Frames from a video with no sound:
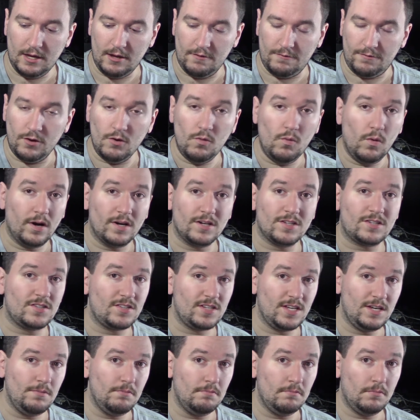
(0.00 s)
if you want to
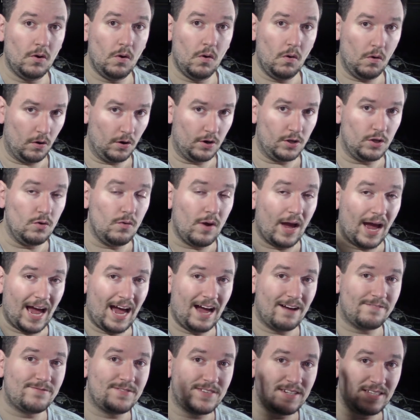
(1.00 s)
see more, you
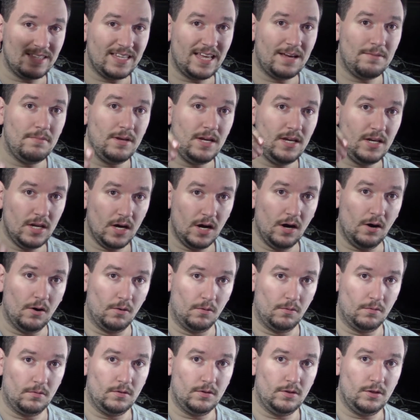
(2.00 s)
have to let me know.